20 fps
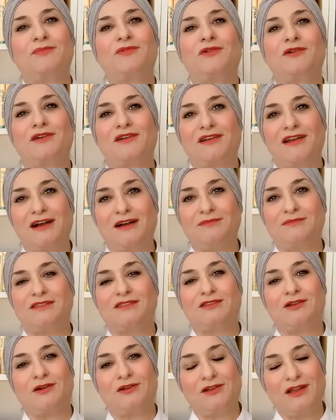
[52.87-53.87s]

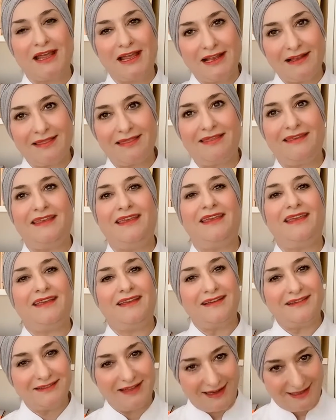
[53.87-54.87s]
programs on healthy
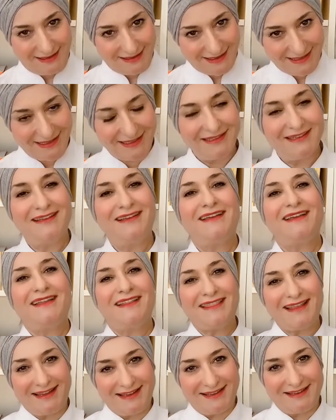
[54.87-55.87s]
diets.
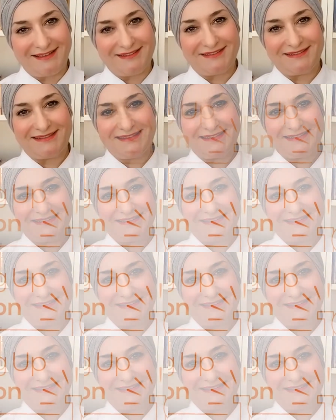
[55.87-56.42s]
Thank you.